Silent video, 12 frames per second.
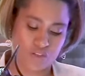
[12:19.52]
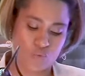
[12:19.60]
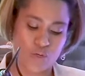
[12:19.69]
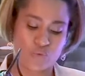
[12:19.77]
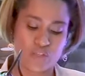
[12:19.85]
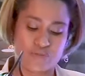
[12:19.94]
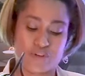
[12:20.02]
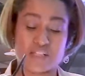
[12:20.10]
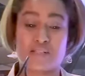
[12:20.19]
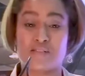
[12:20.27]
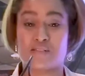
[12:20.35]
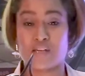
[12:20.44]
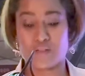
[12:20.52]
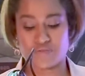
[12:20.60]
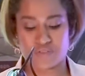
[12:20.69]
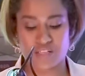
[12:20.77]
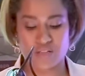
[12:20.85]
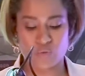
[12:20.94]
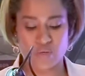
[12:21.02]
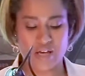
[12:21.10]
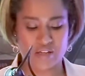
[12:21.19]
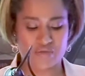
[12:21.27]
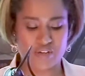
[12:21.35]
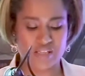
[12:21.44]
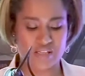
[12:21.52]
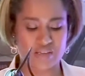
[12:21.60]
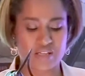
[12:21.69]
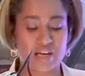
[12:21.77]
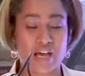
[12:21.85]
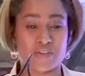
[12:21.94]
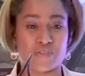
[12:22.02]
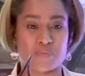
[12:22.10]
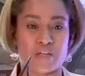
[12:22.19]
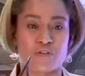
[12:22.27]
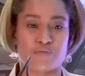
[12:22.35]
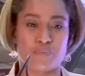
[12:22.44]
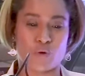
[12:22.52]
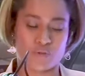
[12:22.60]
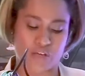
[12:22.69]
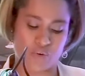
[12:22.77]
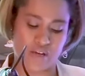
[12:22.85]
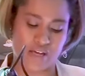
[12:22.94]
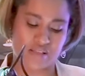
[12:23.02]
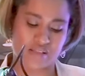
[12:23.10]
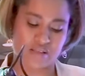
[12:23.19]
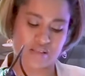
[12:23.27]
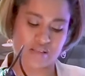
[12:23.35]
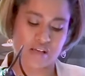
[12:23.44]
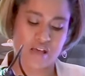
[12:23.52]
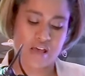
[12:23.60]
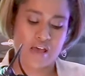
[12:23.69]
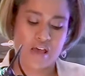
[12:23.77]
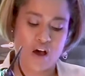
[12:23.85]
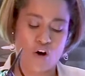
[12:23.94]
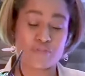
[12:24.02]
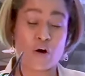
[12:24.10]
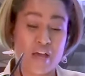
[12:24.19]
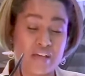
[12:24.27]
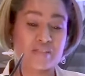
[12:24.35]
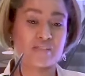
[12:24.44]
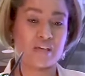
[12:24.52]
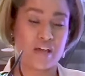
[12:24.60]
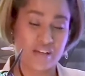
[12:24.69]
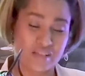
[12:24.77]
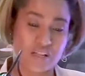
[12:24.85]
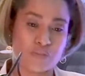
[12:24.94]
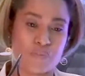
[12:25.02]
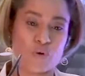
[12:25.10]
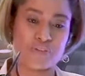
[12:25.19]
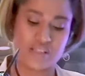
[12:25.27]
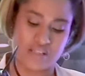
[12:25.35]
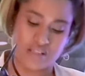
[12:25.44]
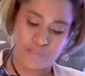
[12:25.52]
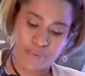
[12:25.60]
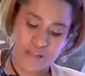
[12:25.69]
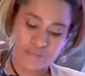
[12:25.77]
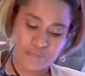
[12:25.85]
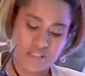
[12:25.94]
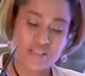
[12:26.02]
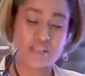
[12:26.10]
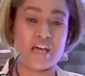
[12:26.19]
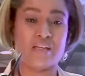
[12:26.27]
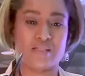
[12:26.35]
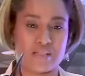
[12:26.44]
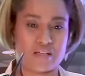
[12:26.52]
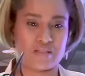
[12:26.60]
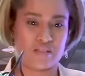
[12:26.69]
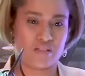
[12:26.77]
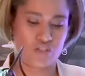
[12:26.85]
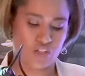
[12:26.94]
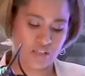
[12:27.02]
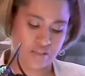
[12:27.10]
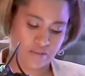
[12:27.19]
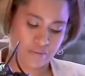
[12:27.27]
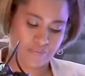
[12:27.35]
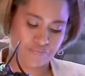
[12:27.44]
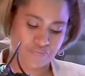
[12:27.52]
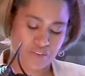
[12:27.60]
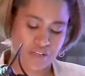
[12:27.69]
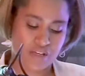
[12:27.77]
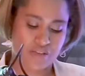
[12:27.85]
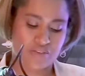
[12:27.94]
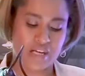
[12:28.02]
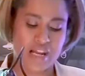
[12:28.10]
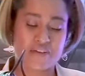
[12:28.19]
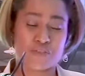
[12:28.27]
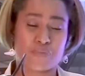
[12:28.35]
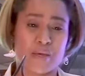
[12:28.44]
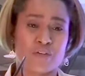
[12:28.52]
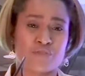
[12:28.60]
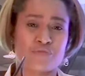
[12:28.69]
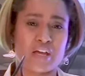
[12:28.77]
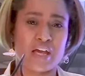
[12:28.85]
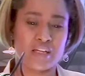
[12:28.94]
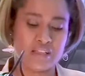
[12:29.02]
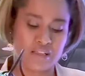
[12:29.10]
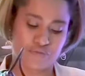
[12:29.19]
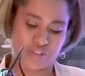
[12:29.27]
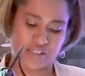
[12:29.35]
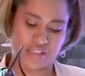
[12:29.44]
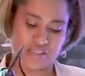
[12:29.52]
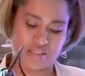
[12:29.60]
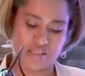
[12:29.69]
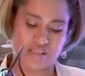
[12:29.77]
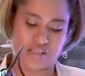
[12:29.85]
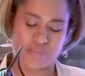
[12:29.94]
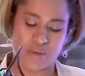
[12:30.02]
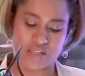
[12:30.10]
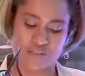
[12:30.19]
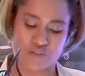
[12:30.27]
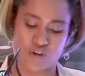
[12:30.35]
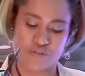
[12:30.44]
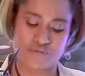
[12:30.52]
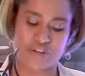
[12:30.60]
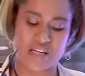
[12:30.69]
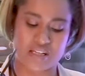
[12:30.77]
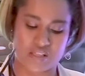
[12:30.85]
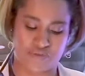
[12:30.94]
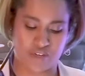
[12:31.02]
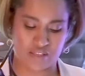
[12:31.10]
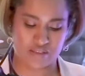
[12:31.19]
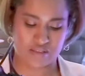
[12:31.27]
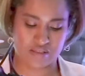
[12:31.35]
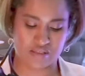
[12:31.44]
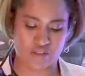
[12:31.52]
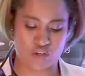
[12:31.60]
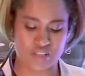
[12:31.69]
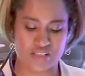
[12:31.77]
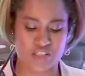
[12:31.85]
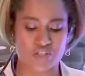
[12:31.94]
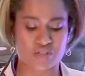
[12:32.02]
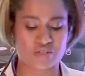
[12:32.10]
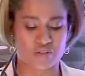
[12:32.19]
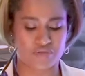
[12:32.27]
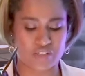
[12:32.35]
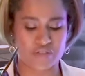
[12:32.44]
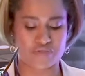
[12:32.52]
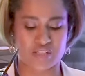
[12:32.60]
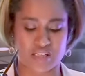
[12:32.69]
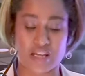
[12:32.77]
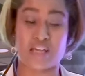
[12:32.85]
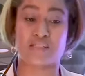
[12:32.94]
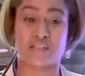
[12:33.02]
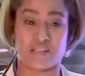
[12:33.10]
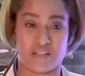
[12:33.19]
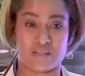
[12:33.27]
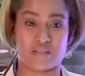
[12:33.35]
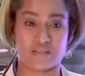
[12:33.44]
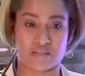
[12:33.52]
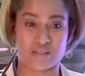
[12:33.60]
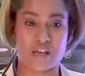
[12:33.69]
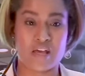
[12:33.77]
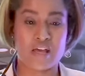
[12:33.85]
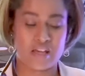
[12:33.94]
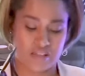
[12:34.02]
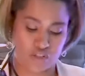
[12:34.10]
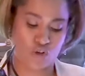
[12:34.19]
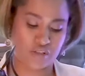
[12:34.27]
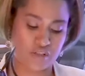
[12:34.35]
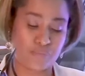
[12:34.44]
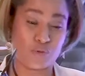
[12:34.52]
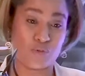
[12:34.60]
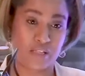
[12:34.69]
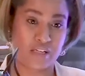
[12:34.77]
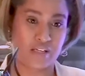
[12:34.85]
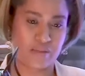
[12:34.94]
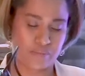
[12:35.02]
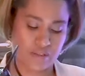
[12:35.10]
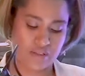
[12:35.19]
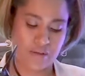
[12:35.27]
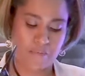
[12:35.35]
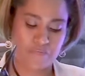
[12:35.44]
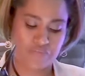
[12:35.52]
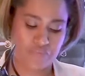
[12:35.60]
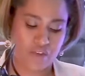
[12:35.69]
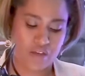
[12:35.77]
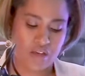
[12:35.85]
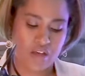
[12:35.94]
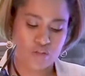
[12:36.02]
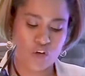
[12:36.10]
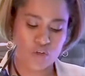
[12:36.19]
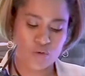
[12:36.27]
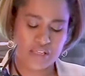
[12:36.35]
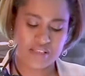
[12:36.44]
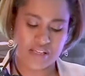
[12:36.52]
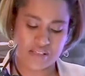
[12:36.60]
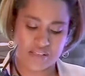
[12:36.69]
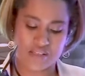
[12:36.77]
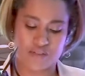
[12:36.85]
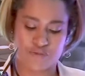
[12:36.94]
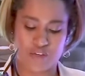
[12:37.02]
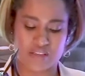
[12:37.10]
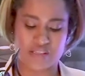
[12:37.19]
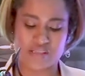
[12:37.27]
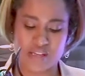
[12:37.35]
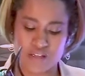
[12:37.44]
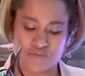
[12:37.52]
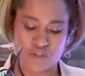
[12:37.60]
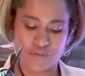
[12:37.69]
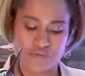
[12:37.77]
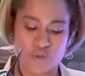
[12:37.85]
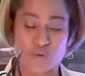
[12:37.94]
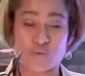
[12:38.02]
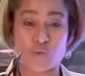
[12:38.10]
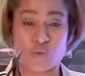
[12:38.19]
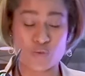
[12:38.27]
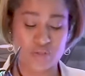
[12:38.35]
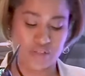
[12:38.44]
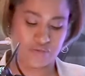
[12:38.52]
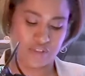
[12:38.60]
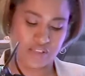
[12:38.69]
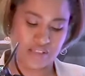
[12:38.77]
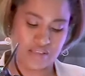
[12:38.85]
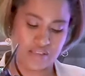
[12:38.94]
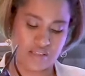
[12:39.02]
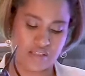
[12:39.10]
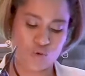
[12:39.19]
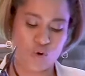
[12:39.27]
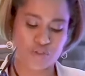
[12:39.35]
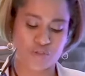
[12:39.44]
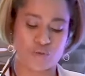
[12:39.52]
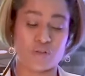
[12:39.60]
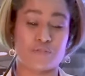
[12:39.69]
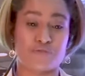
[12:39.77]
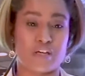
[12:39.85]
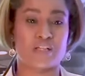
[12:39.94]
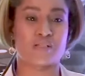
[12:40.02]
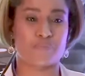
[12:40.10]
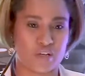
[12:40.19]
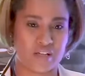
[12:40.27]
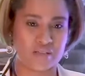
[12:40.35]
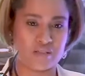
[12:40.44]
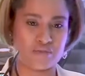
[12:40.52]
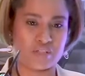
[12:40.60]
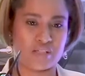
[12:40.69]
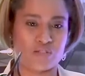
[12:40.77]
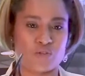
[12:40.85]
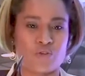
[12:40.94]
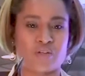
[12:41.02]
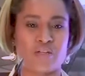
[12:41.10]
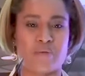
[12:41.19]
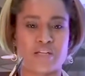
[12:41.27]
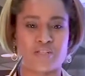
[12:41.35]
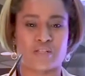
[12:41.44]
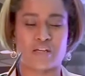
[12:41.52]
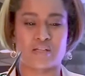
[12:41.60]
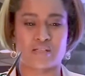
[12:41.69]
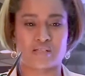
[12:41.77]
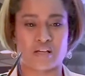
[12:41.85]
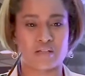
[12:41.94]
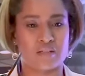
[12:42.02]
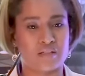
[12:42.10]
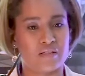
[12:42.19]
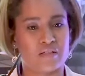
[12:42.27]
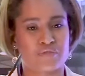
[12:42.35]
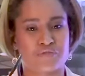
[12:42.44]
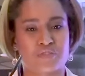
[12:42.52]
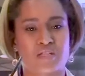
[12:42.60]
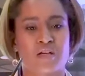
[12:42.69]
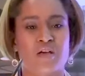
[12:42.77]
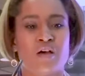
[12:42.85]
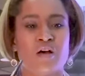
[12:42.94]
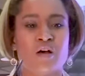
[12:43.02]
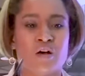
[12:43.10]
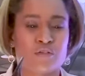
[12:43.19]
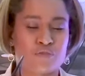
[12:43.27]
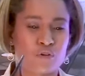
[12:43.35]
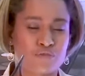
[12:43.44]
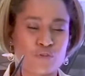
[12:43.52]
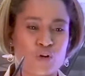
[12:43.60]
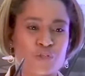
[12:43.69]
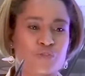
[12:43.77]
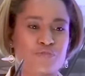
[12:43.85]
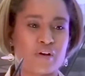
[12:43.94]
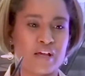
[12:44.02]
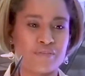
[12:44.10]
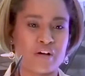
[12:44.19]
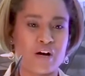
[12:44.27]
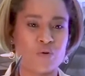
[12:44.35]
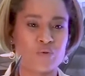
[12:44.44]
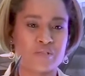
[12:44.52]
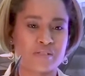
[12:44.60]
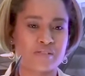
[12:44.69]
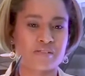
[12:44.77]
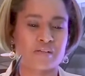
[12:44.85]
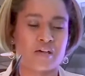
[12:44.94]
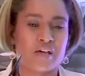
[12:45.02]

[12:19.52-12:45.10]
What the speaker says: When we invest in safety, we are investing in the lifespan of both our assets, both as a department and a sector in general. The lifespan of any facility is dependent on various factors, and the conditions of lifts and escalators is a contributing element. Not only does this affect the safety of those who use the facility, it also affects productivity. So you can imagine getting stuck in a lift for 4 to 5 hours.